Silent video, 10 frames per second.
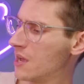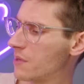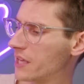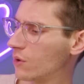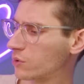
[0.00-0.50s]

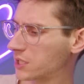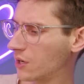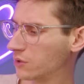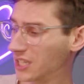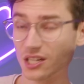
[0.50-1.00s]
but then
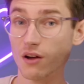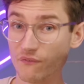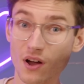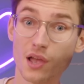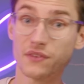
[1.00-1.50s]
also
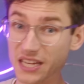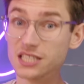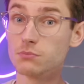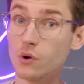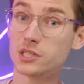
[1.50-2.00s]
DDR5
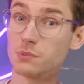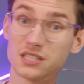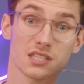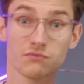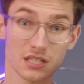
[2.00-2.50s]
is more
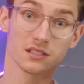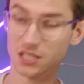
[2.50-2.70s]
expensive than